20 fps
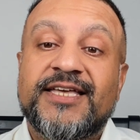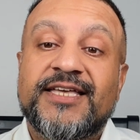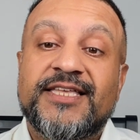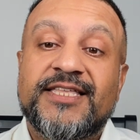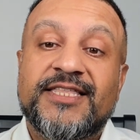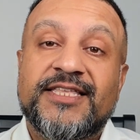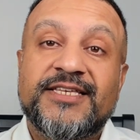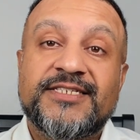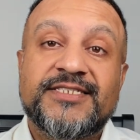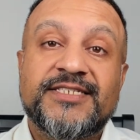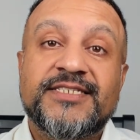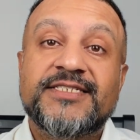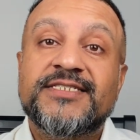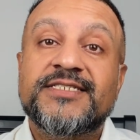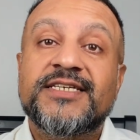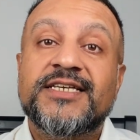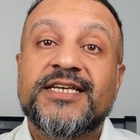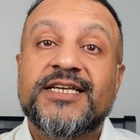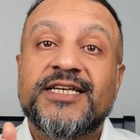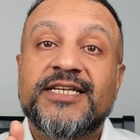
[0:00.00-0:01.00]
This is
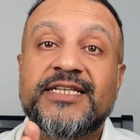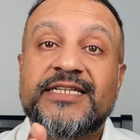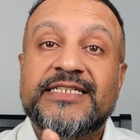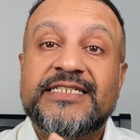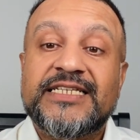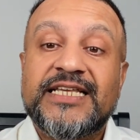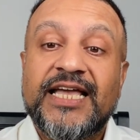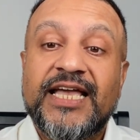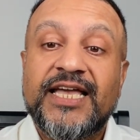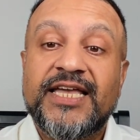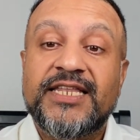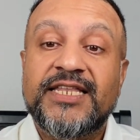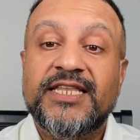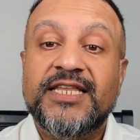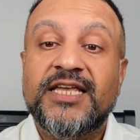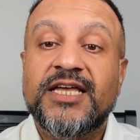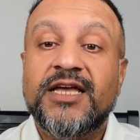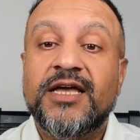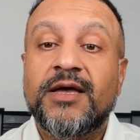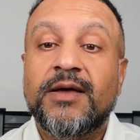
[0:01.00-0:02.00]
10
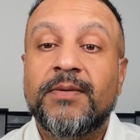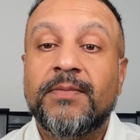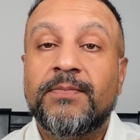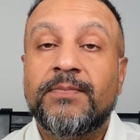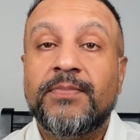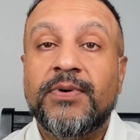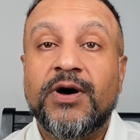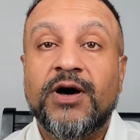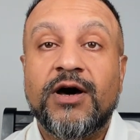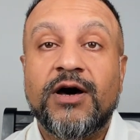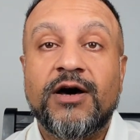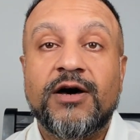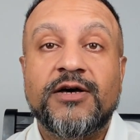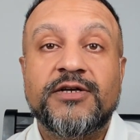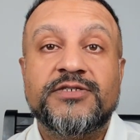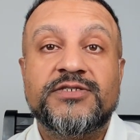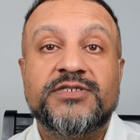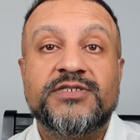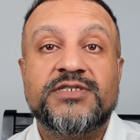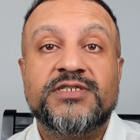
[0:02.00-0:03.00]

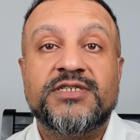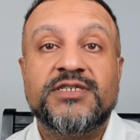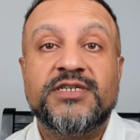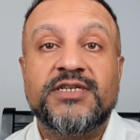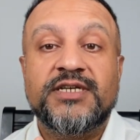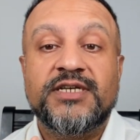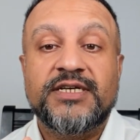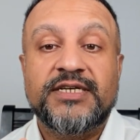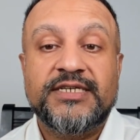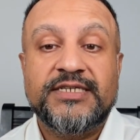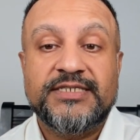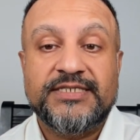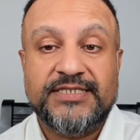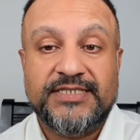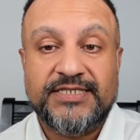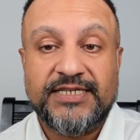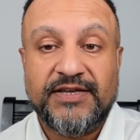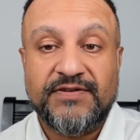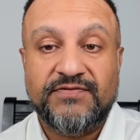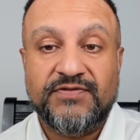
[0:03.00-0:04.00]
past
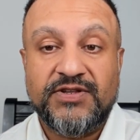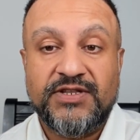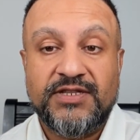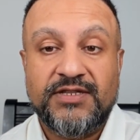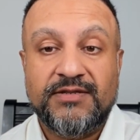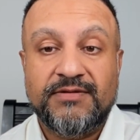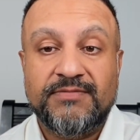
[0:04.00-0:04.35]
7.